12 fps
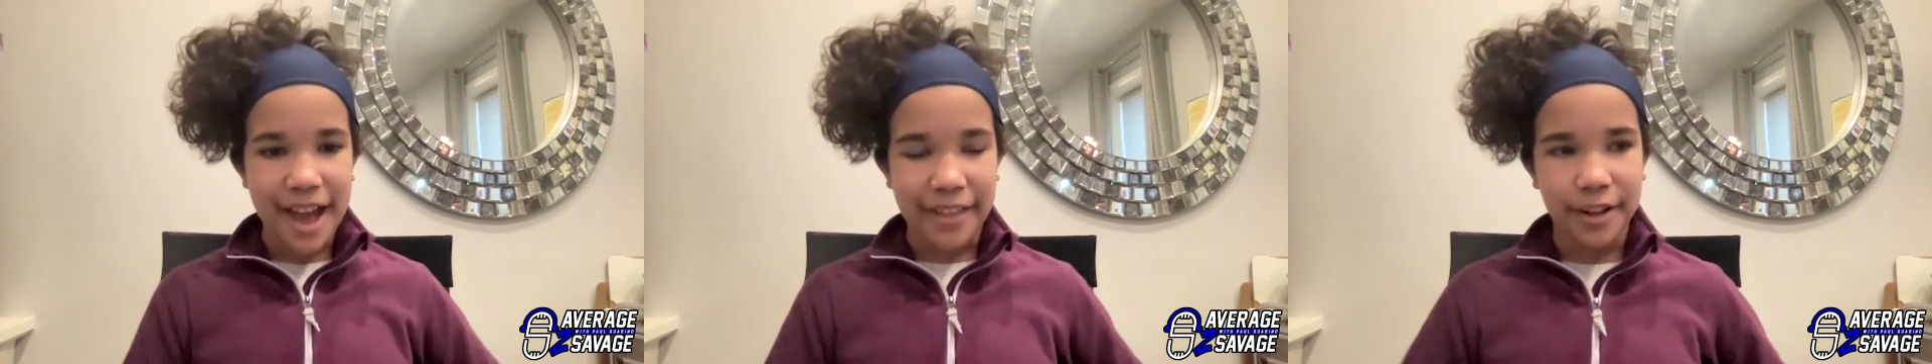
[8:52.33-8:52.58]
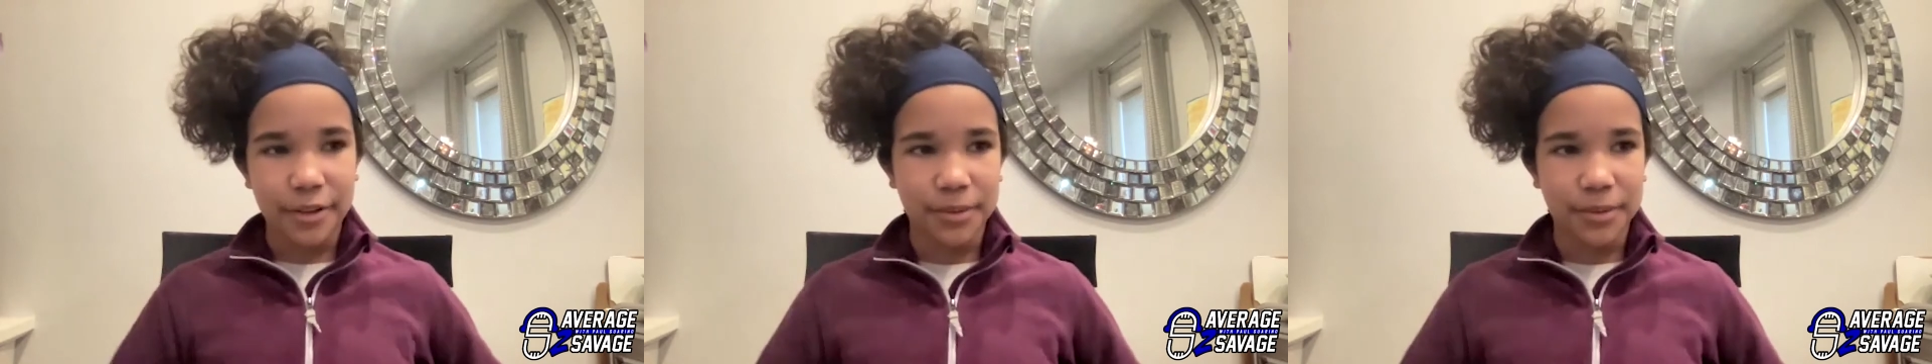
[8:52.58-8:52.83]

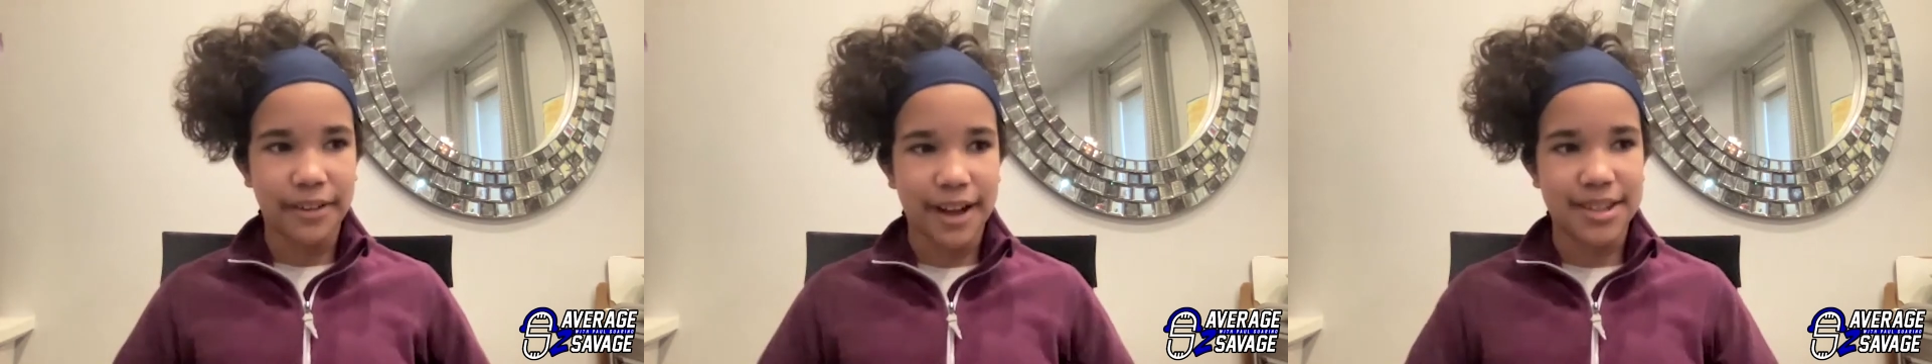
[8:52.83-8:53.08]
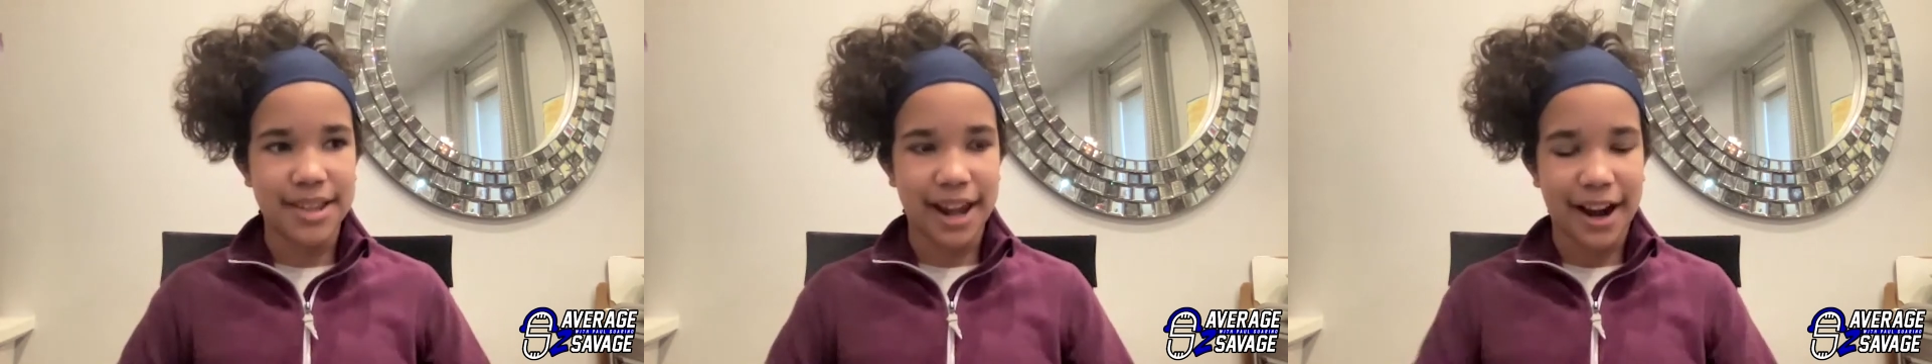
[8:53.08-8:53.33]
they'll
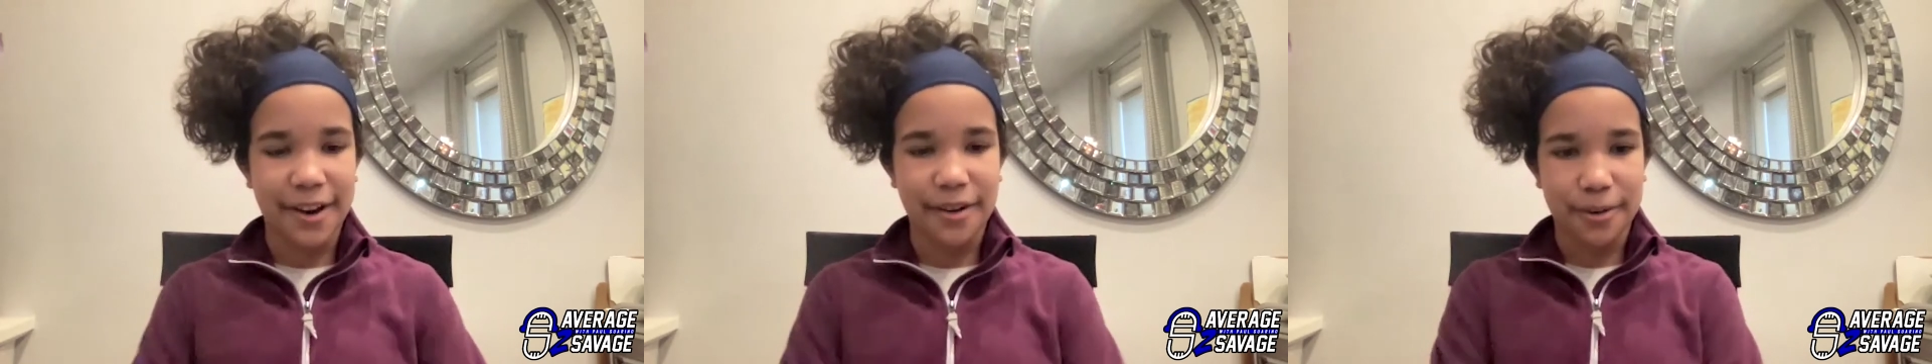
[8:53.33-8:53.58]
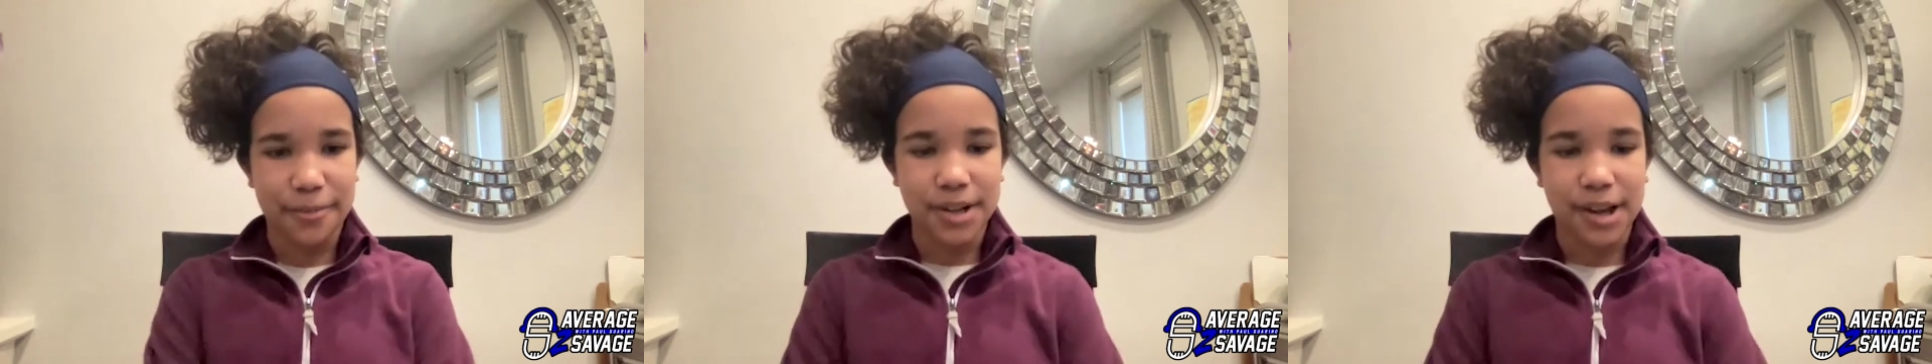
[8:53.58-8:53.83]
realize that I know
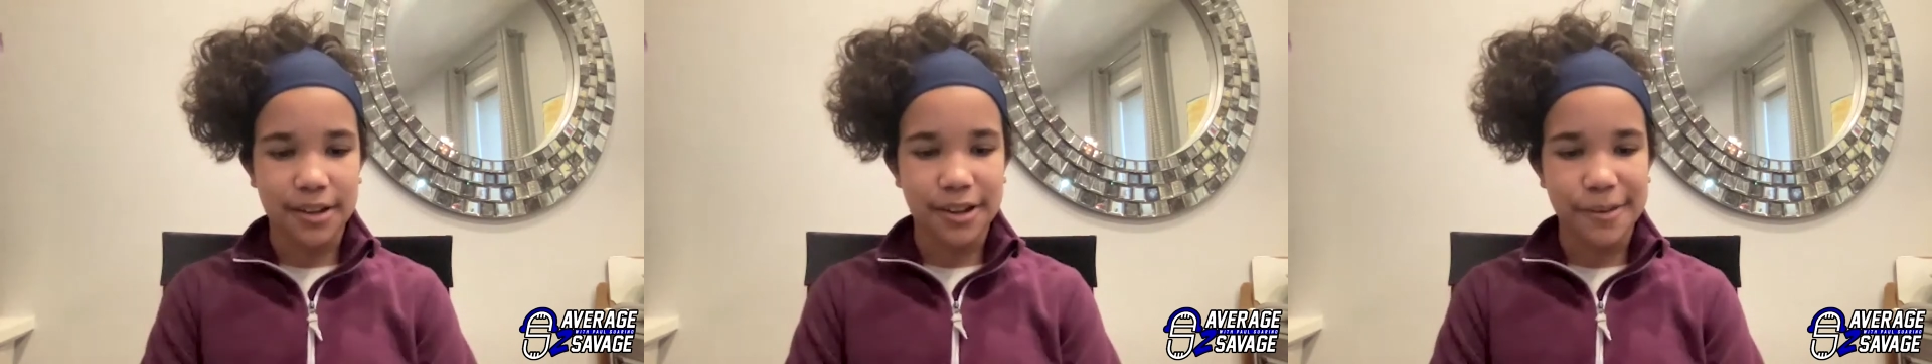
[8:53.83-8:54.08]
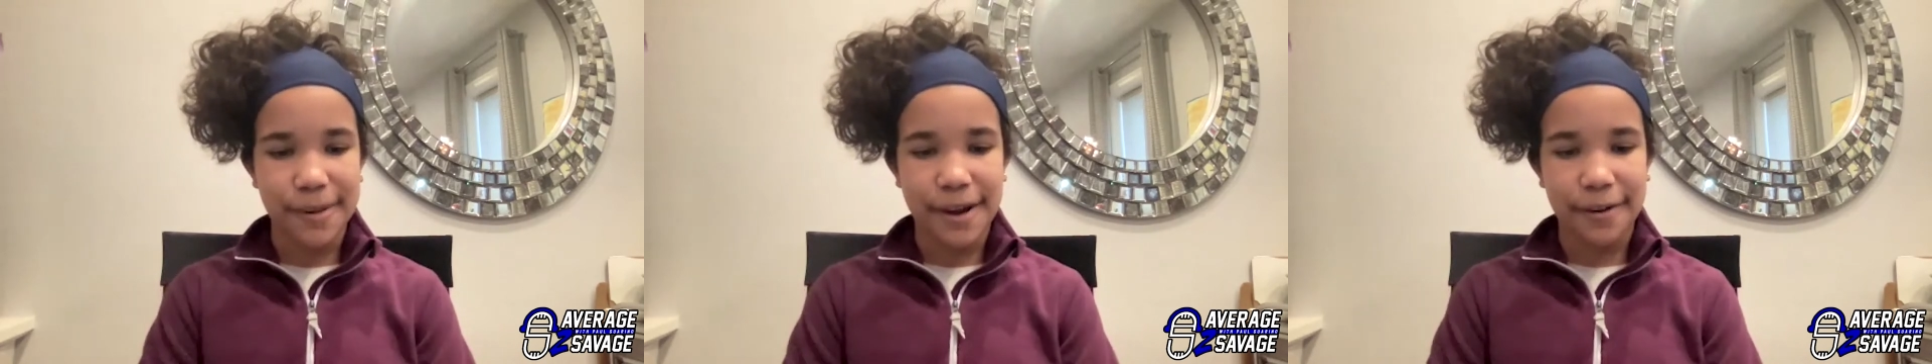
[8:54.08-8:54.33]
what I'm
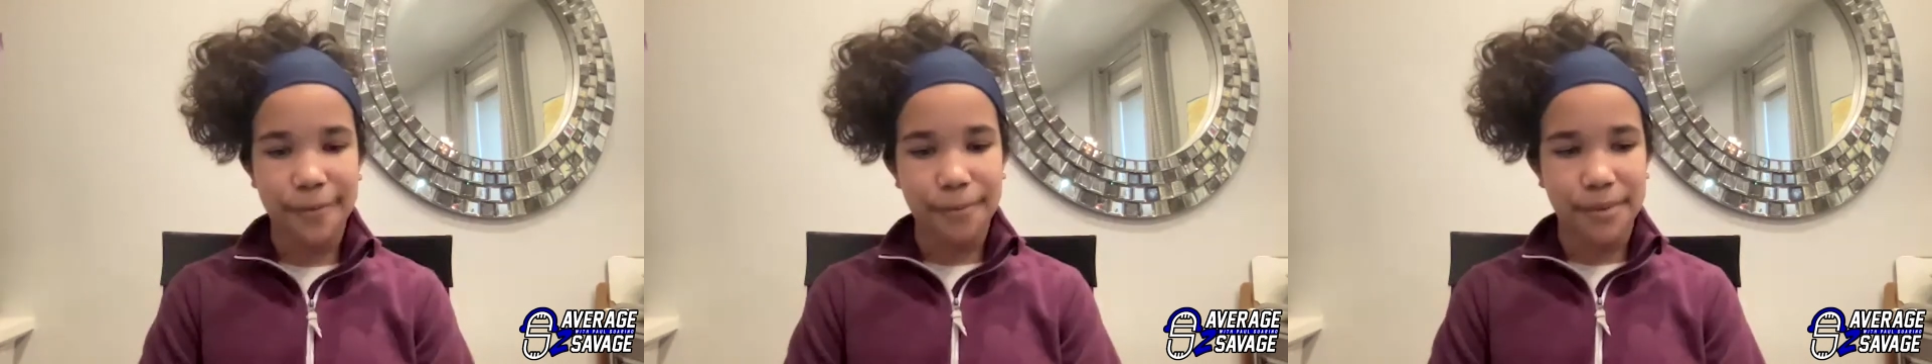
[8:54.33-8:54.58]
talking about.